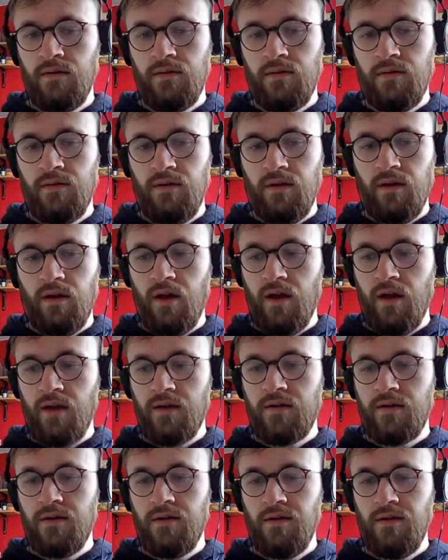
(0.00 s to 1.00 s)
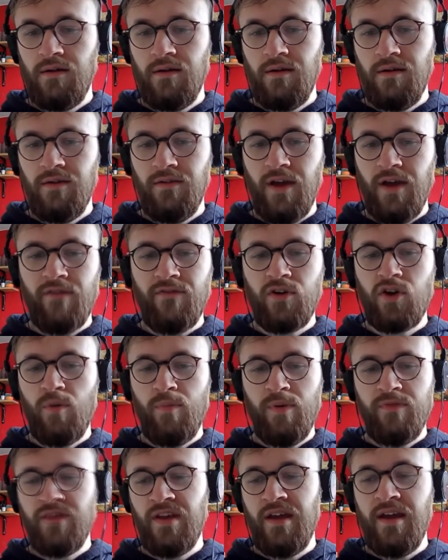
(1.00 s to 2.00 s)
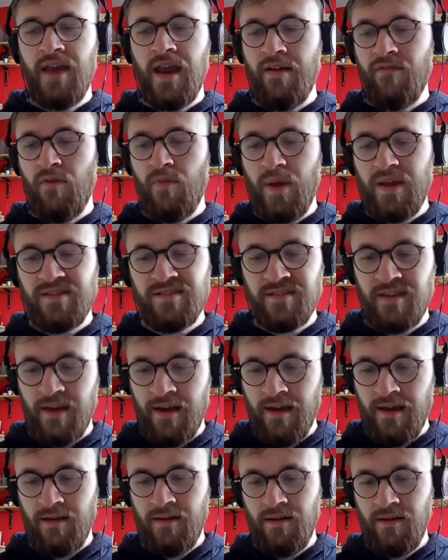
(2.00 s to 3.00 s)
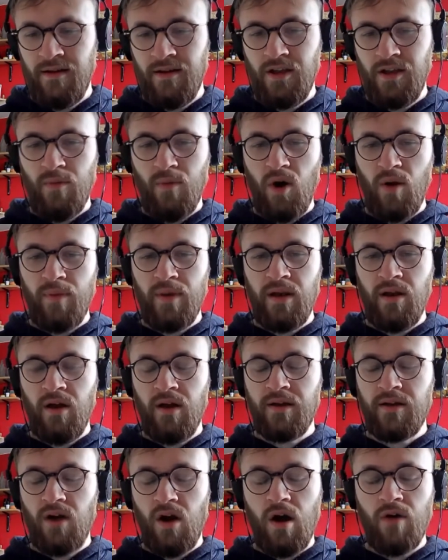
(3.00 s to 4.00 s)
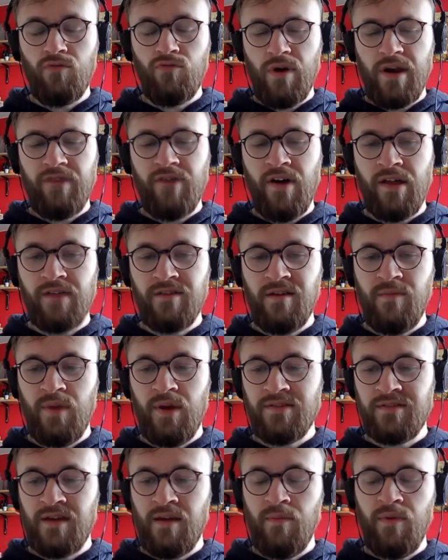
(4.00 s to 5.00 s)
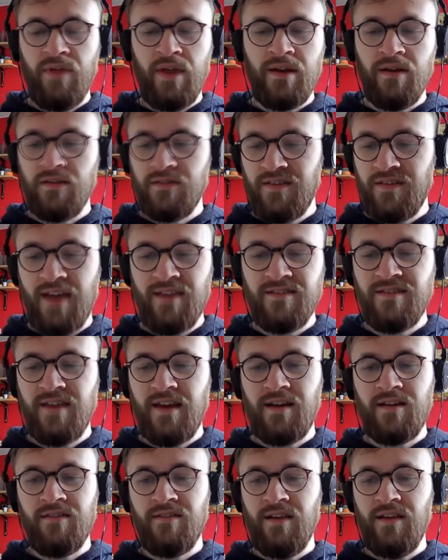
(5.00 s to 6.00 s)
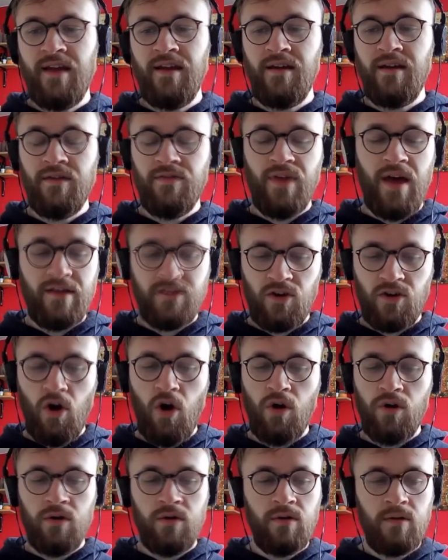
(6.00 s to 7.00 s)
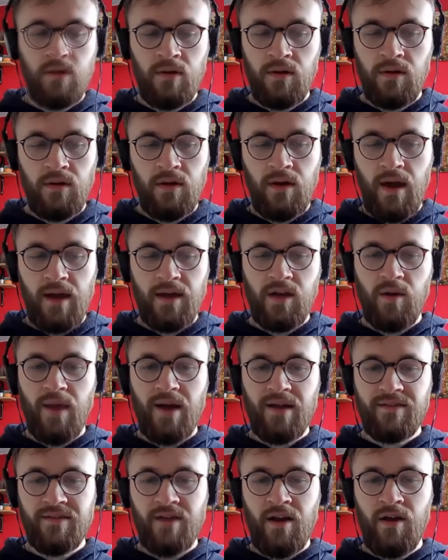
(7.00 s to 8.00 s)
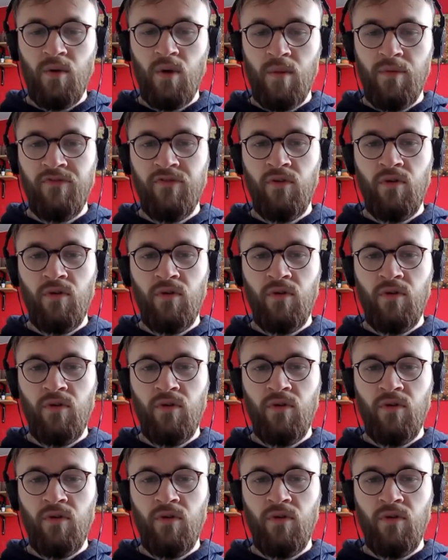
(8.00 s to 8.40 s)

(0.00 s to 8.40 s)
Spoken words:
Like you have a cup of tea and have a biscuit, you might be like, oh, I really fancy a biscuit, but then 10 seconds later, that's gone, and you're back to how you were before.